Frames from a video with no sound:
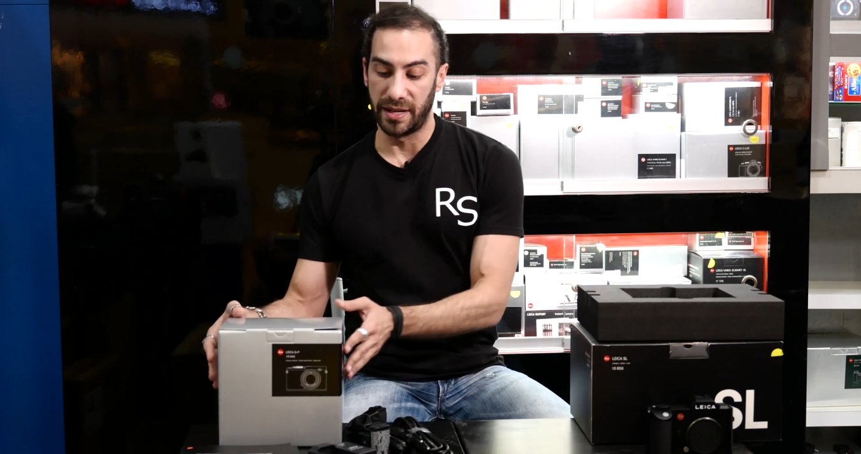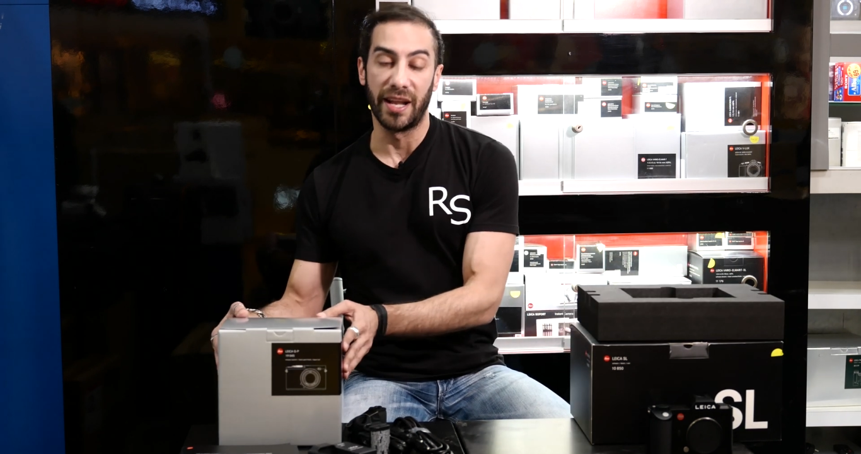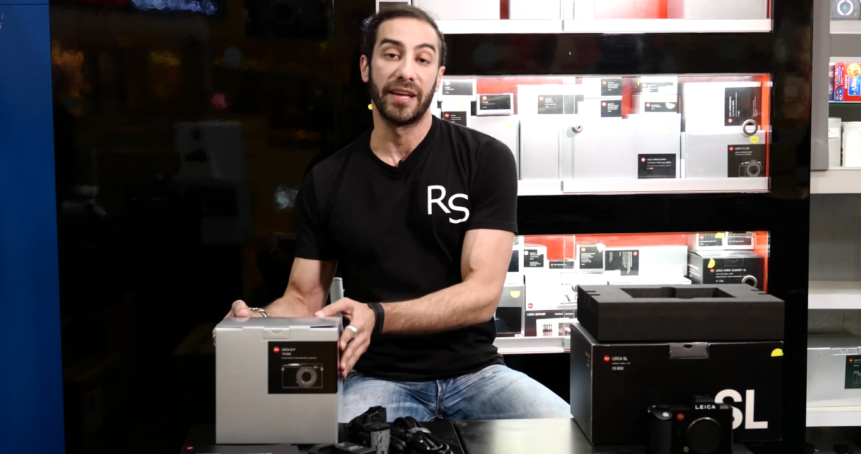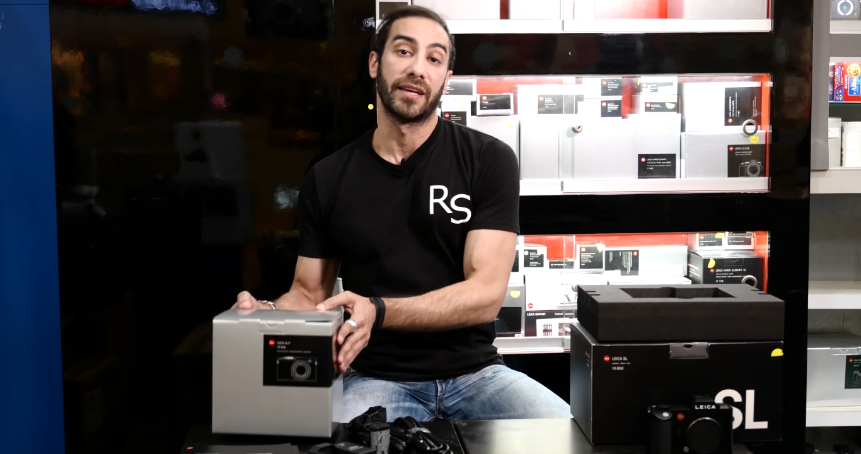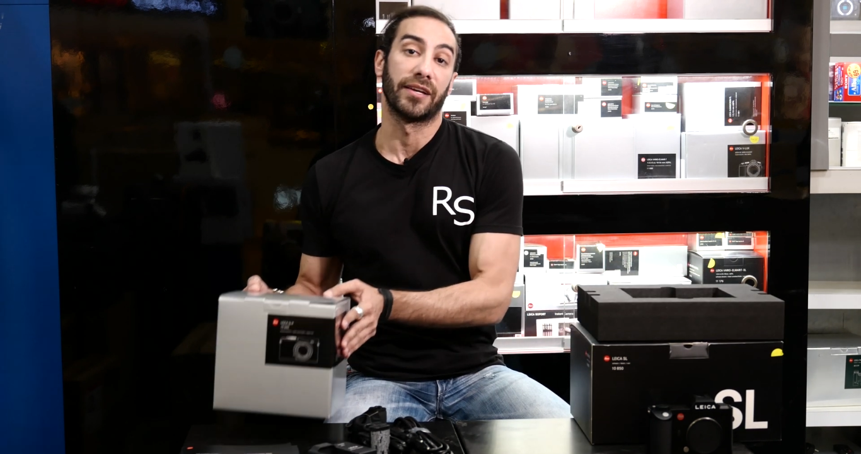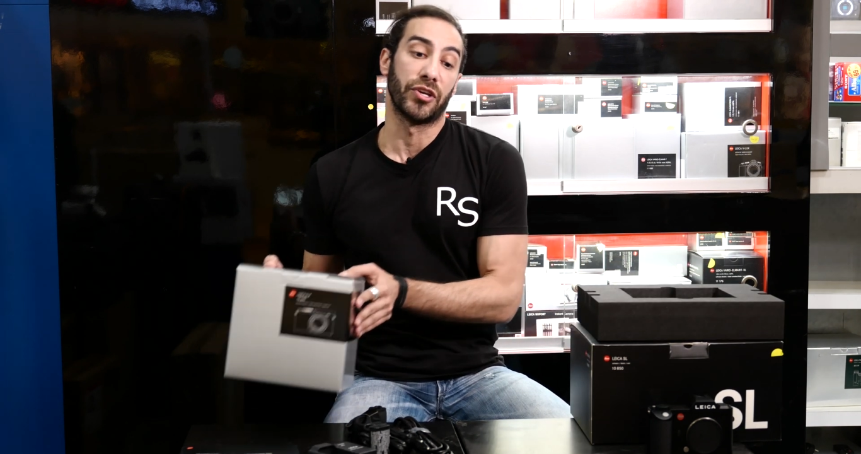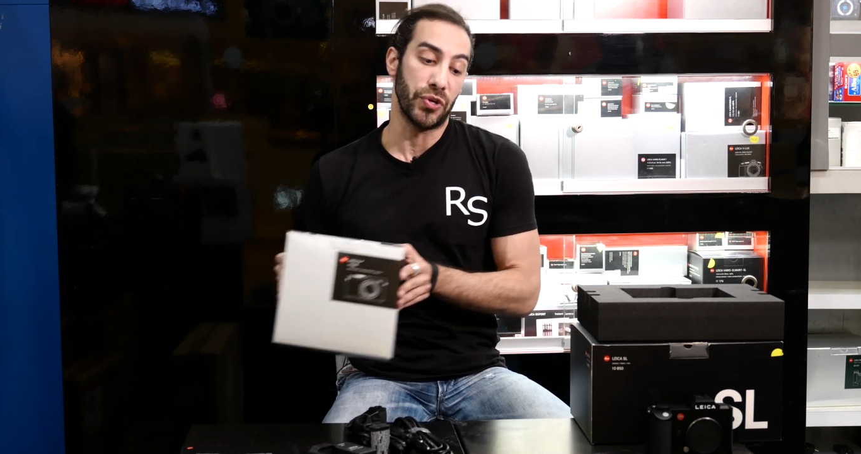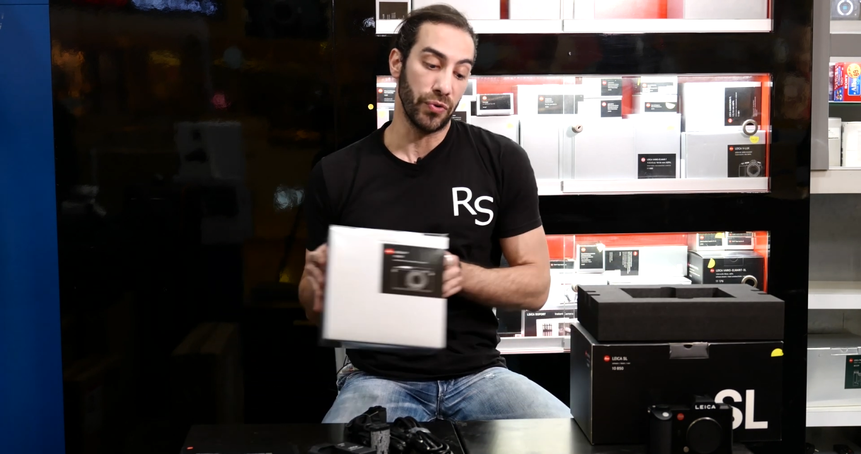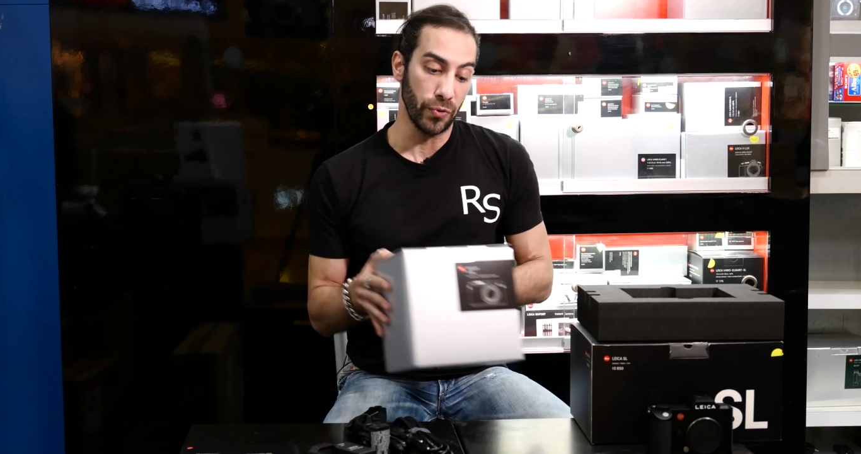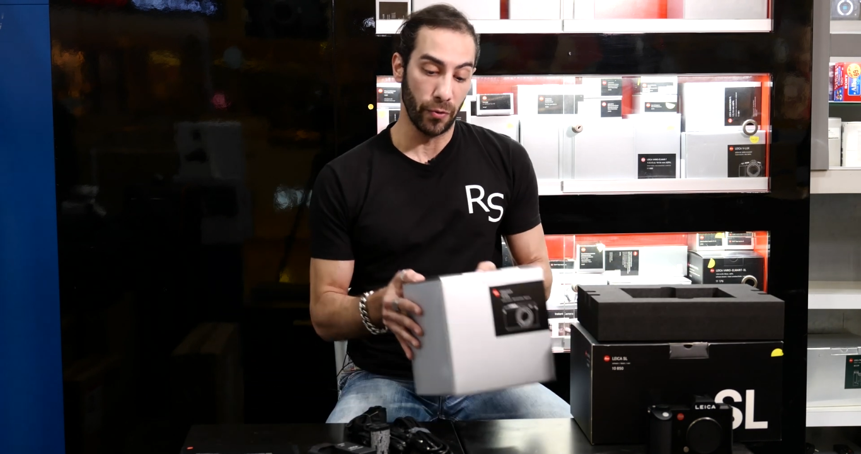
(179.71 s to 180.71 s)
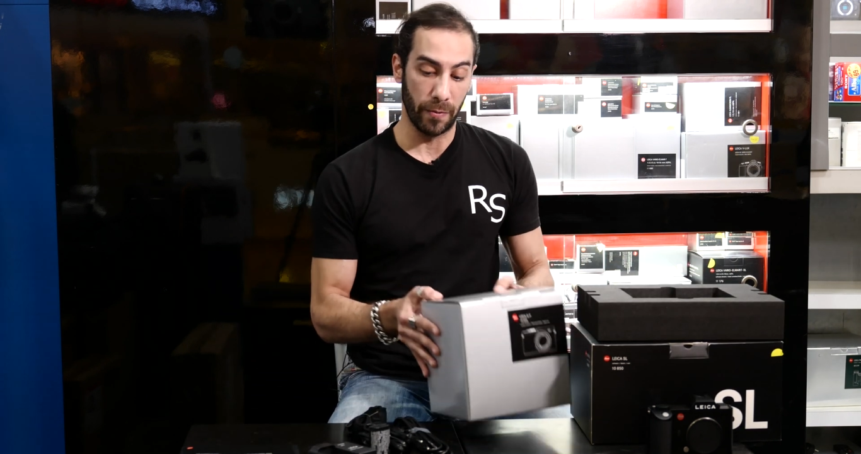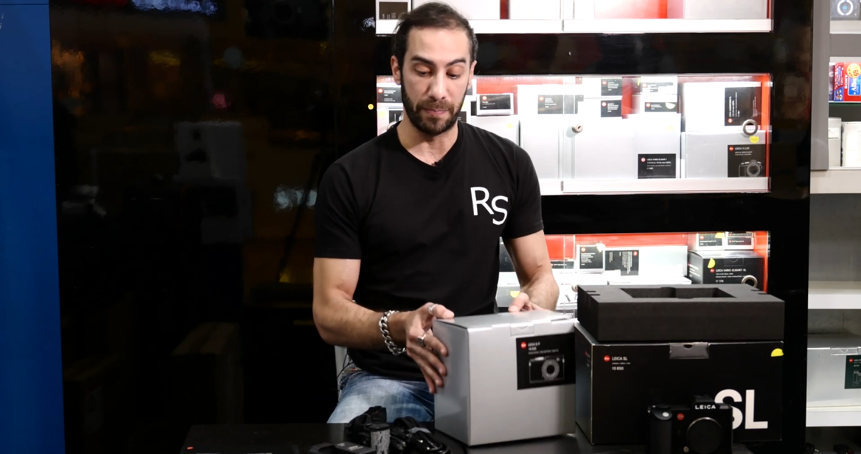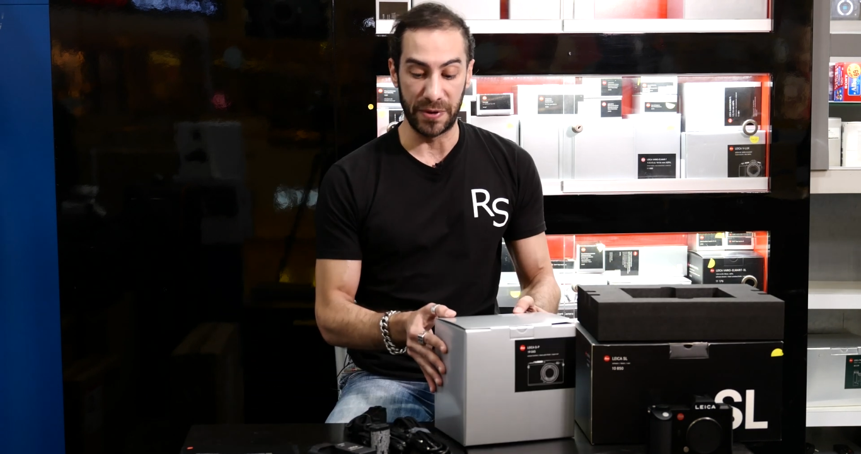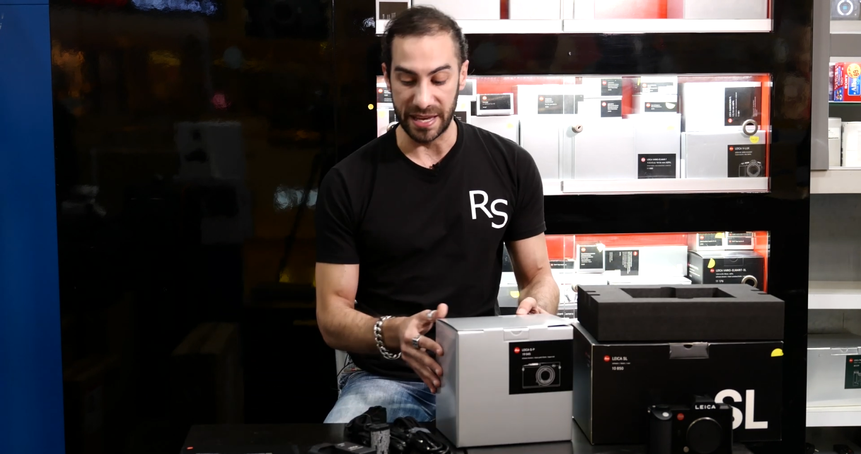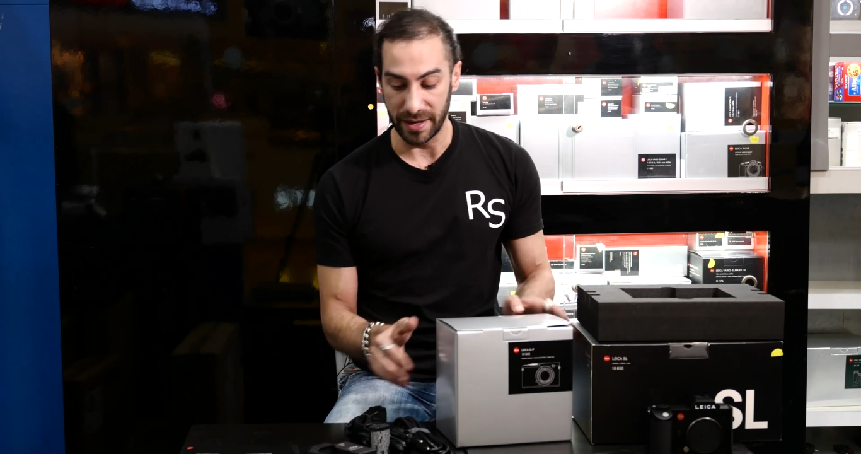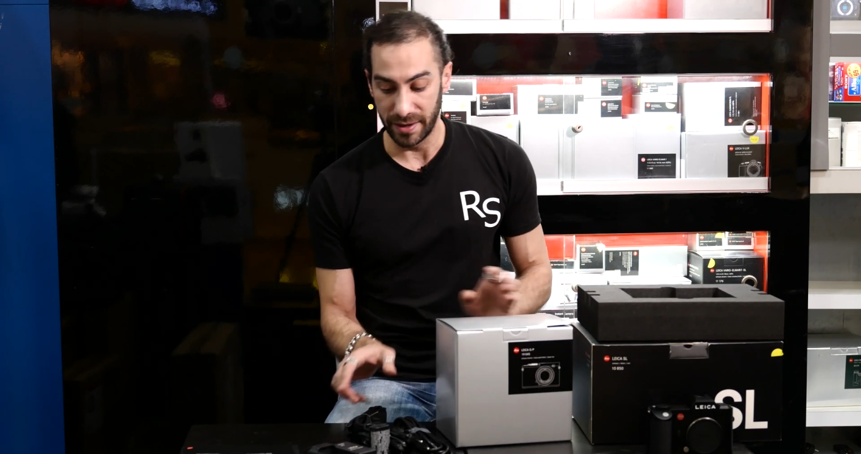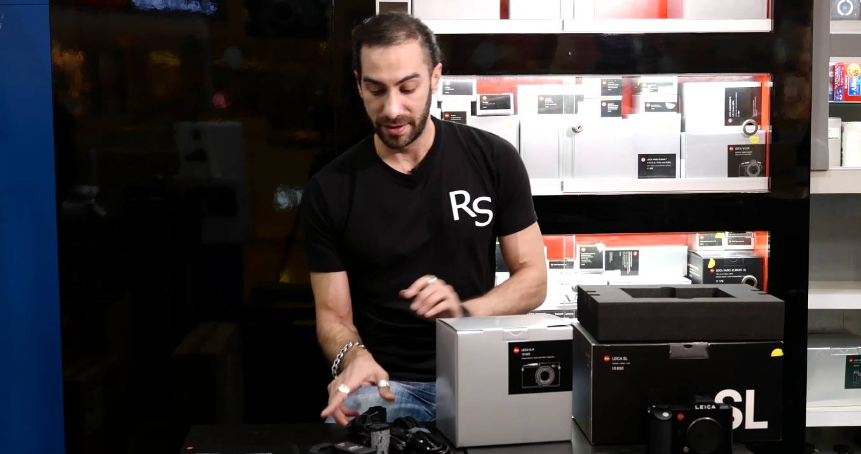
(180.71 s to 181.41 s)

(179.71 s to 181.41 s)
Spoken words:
Leica Q-P,